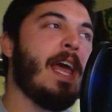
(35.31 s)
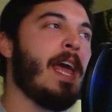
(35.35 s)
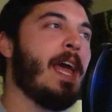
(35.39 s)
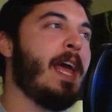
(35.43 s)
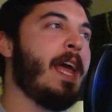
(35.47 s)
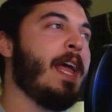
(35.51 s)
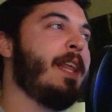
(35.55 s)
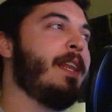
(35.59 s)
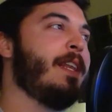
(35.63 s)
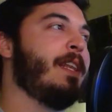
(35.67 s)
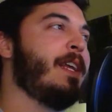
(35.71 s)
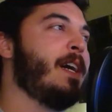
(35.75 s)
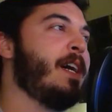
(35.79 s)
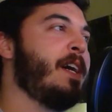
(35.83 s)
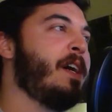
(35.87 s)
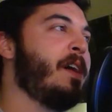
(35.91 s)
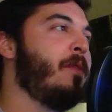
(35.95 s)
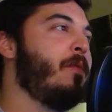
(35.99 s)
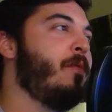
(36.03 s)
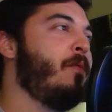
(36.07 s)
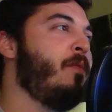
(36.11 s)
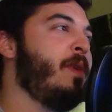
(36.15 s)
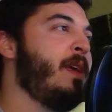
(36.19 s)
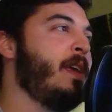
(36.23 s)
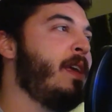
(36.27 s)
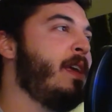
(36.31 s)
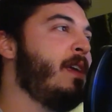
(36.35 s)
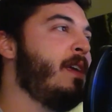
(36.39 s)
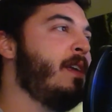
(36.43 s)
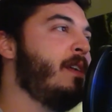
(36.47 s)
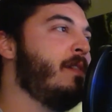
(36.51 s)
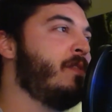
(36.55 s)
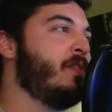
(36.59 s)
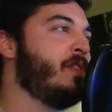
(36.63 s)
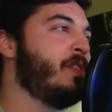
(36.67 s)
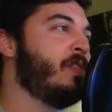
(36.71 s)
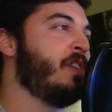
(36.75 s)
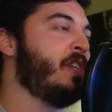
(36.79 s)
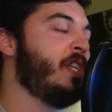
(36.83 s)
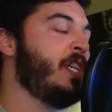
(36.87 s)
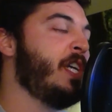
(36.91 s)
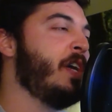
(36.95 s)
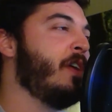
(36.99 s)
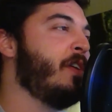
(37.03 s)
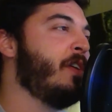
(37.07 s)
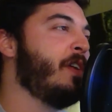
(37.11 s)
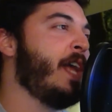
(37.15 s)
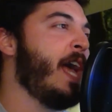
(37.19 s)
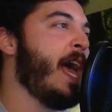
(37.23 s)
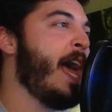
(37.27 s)
and we just
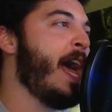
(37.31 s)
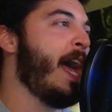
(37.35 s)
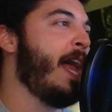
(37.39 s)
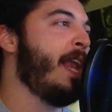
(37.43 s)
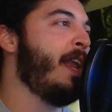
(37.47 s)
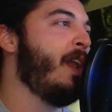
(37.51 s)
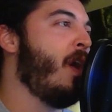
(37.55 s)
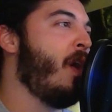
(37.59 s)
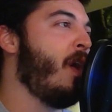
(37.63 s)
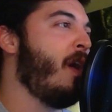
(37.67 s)
chilled at